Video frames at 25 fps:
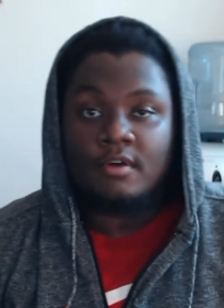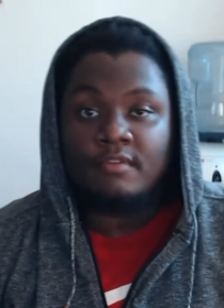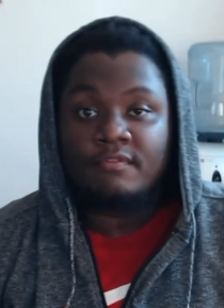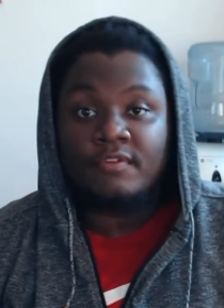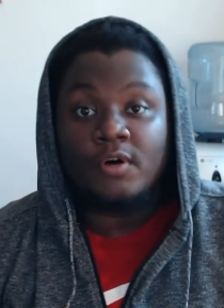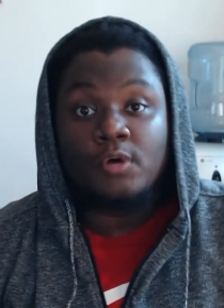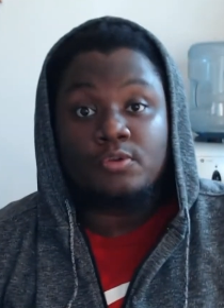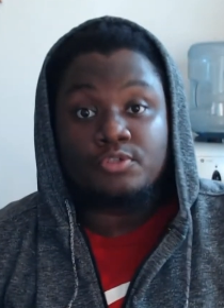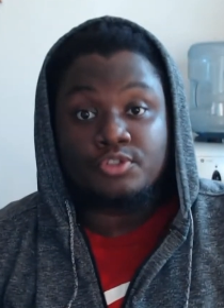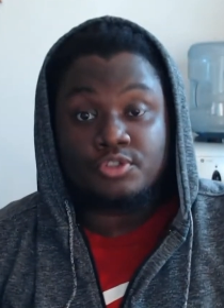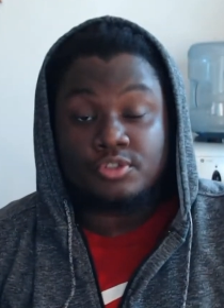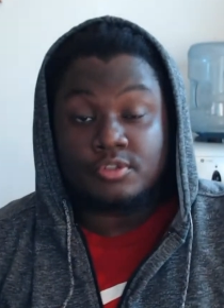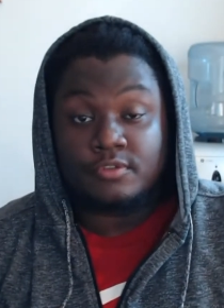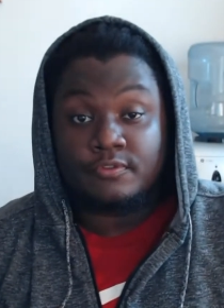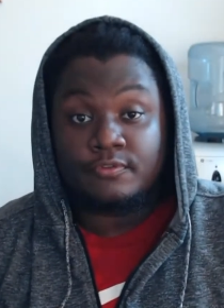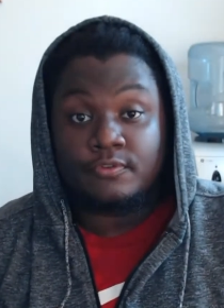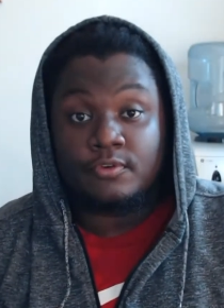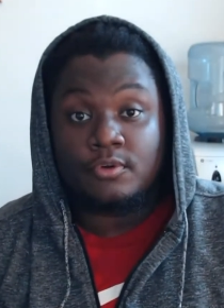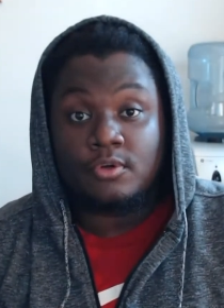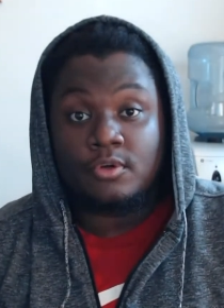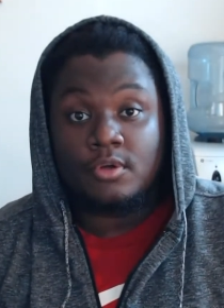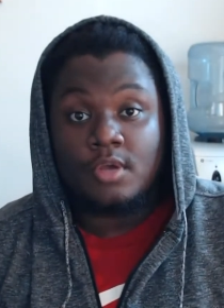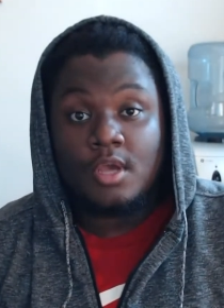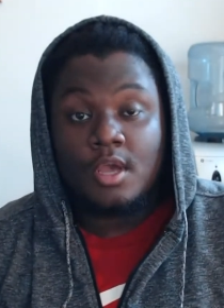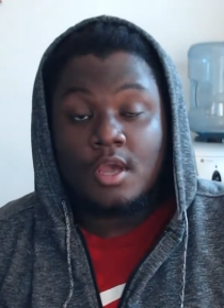Vulture
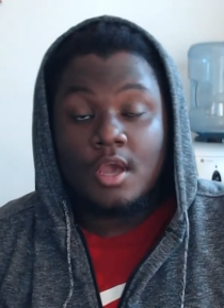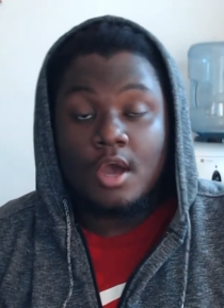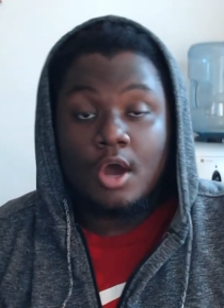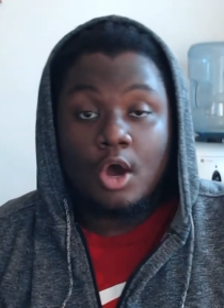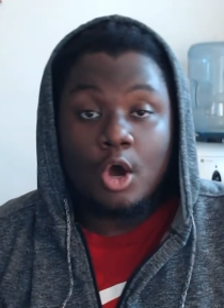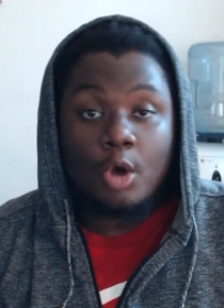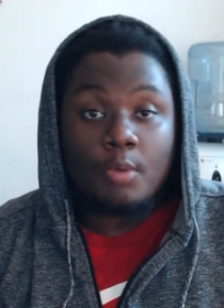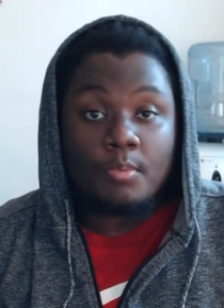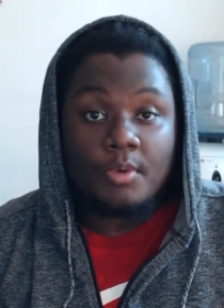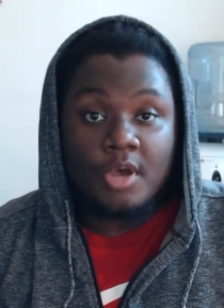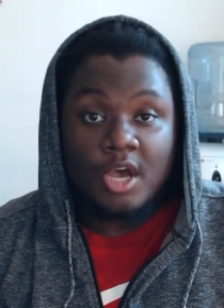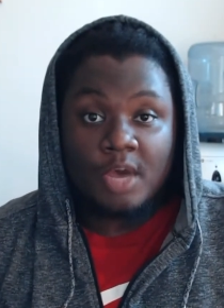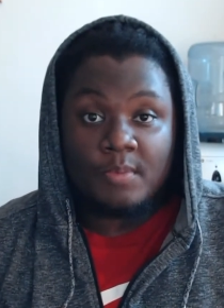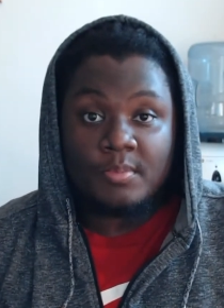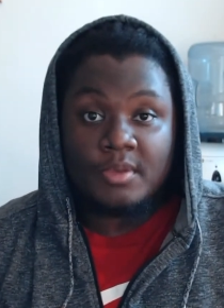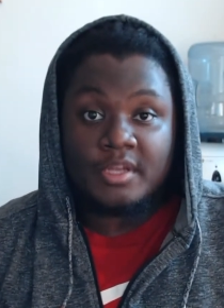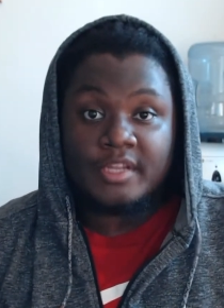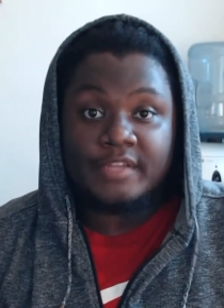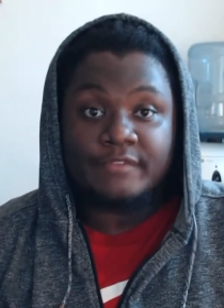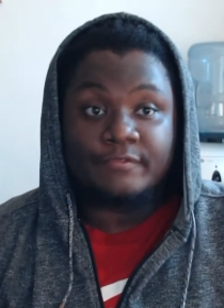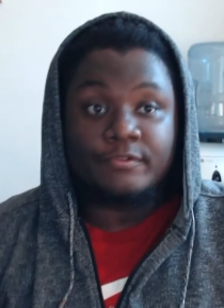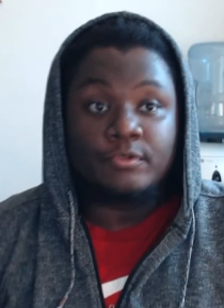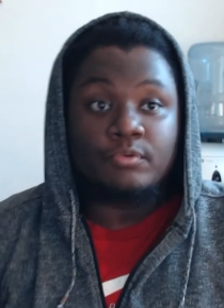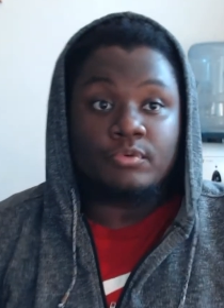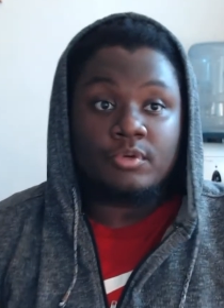for Homecoming.
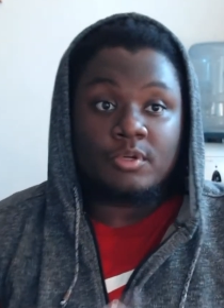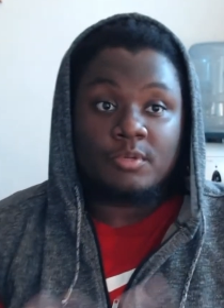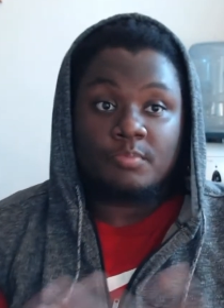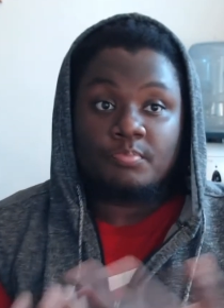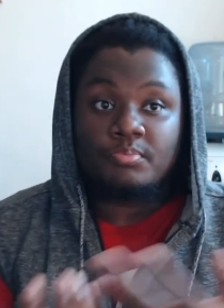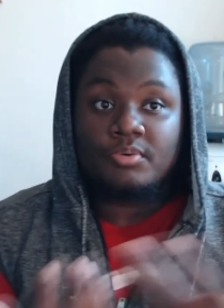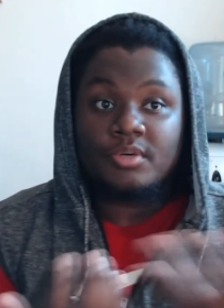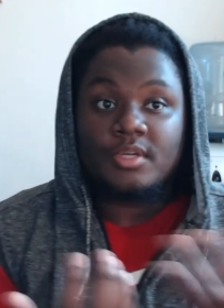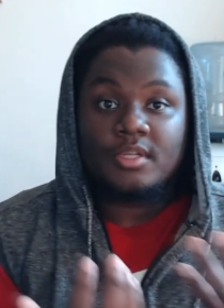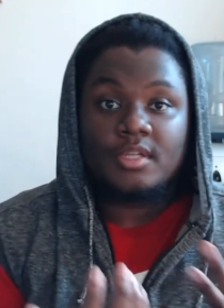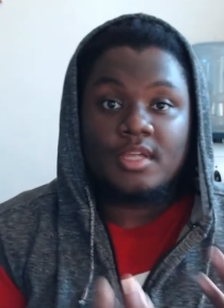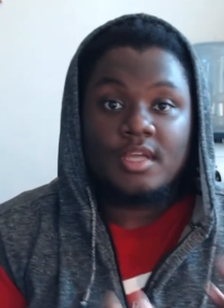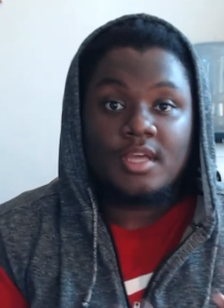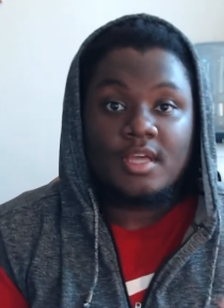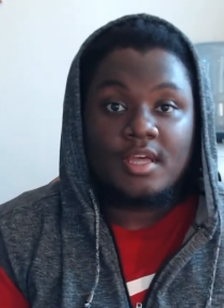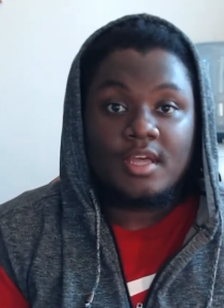If you would have put